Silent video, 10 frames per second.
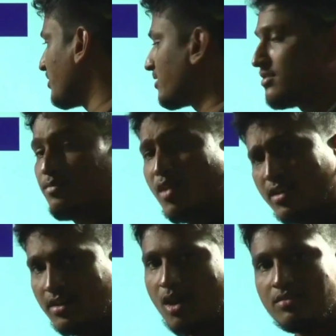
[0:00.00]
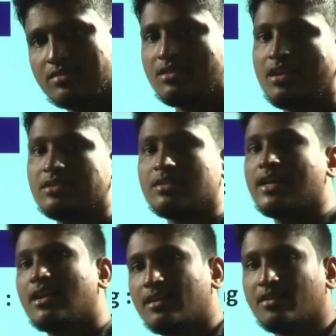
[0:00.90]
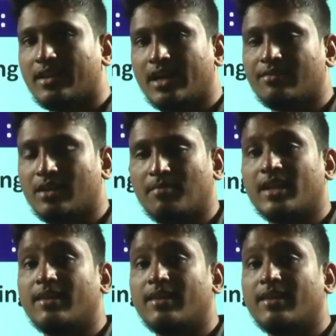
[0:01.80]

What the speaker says: also. Water is oxygen also highly electronegative element.